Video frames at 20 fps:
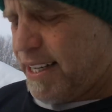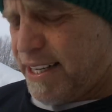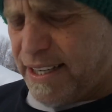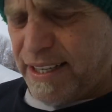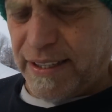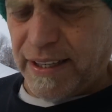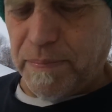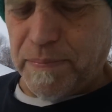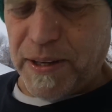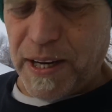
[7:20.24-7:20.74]

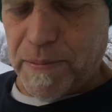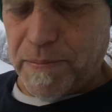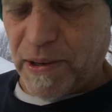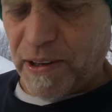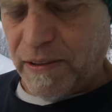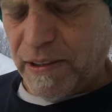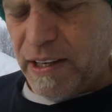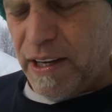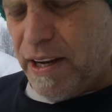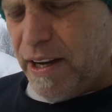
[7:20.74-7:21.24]
September,
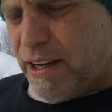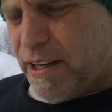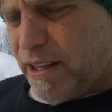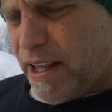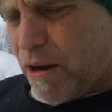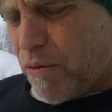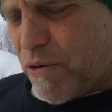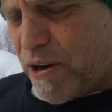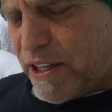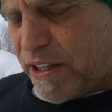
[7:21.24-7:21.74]

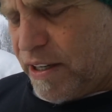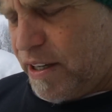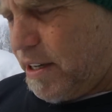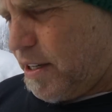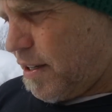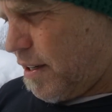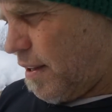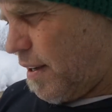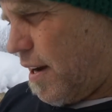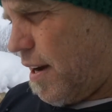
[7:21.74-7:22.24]
they went
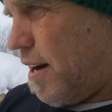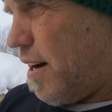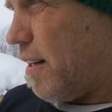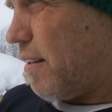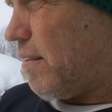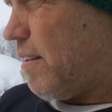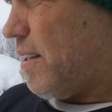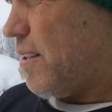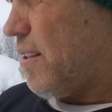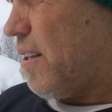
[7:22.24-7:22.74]
into the
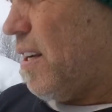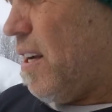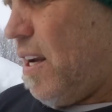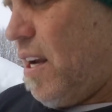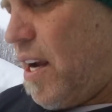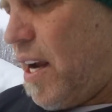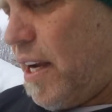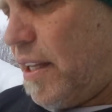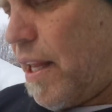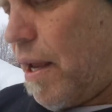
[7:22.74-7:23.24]
Congress
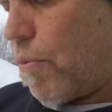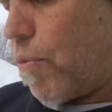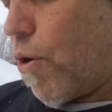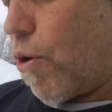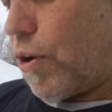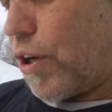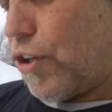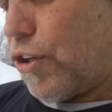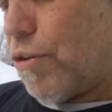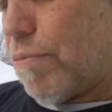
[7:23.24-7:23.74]
and they
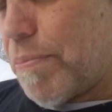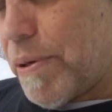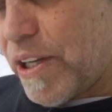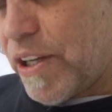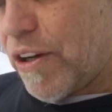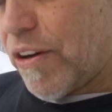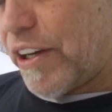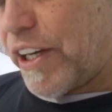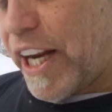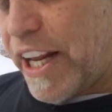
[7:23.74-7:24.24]
wrote a new
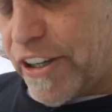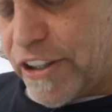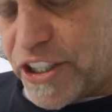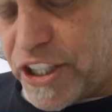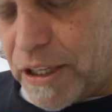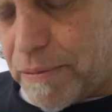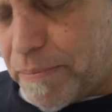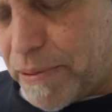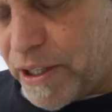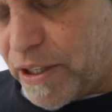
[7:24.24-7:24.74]
bill, an
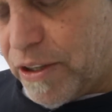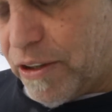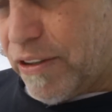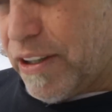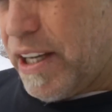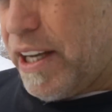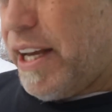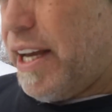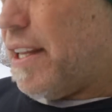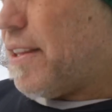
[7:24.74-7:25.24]
energy bill,
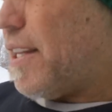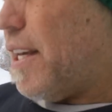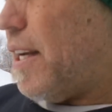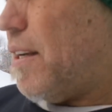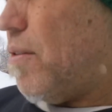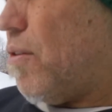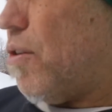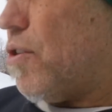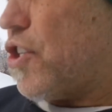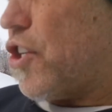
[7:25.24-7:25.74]
that
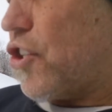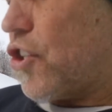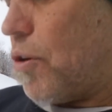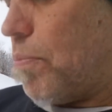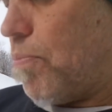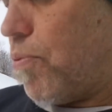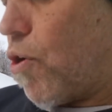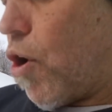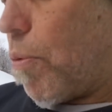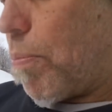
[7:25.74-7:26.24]
just
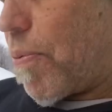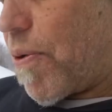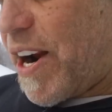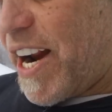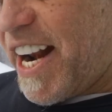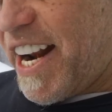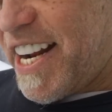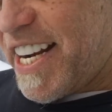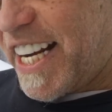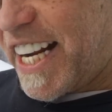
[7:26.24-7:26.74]

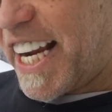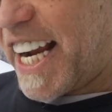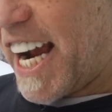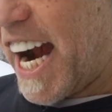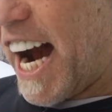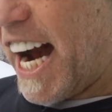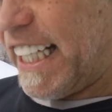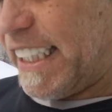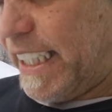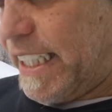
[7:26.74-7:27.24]
appropriate and
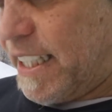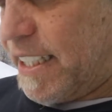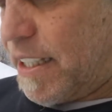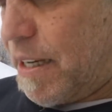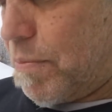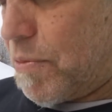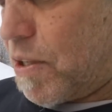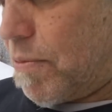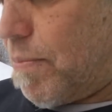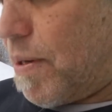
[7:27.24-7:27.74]
godly
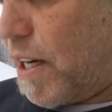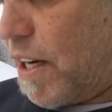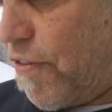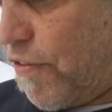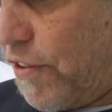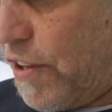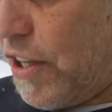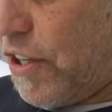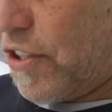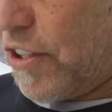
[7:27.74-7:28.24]
sums of money
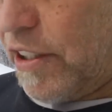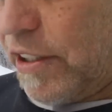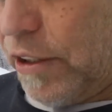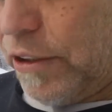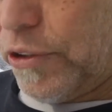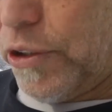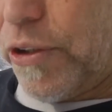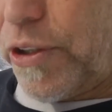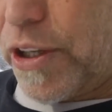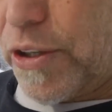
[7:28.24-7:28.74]
for these little
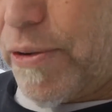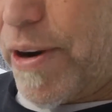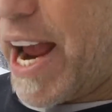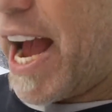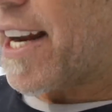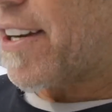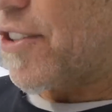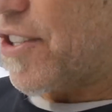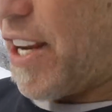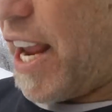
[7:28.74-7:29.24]
nuclear
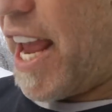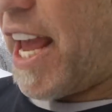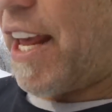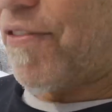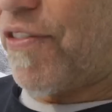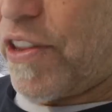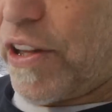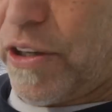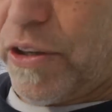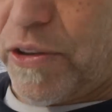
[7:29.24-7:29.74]
reactors and
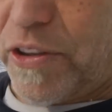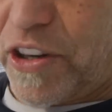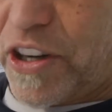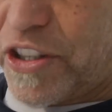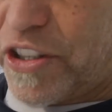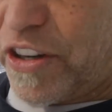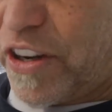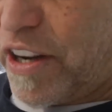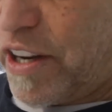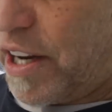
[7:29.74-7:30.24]
for the
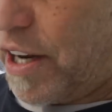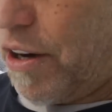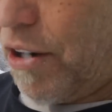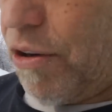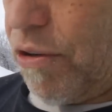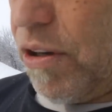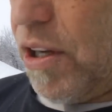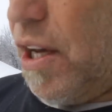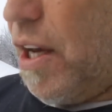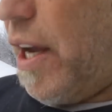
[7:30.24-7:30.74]
nuclear, you
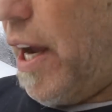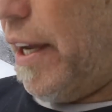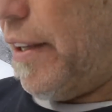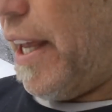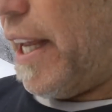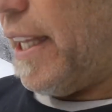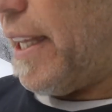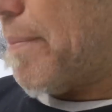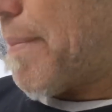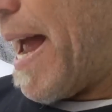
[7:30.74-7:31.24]
know, and
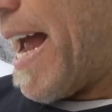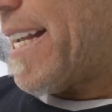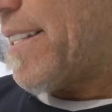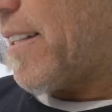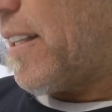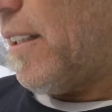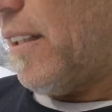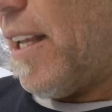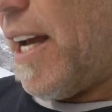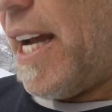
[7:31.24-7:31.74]
they mask
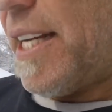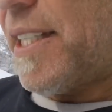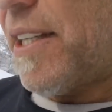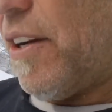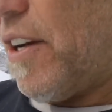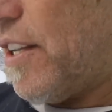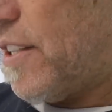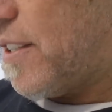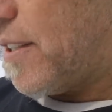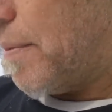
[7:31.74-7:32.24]
and lie, tell
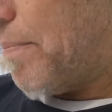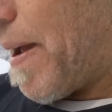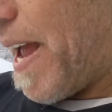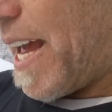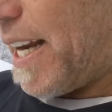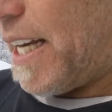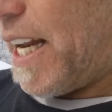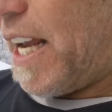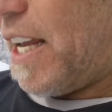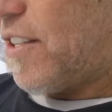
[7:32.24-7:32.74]
you it's the
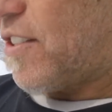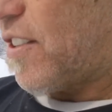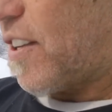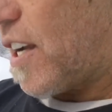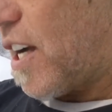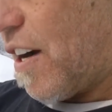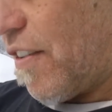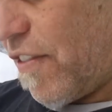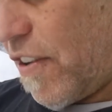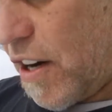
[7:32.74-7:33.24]
band-aid, it's the
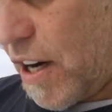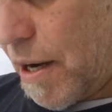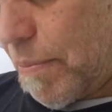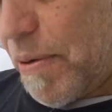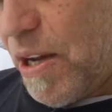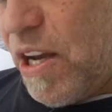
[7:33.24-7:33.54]
cover-up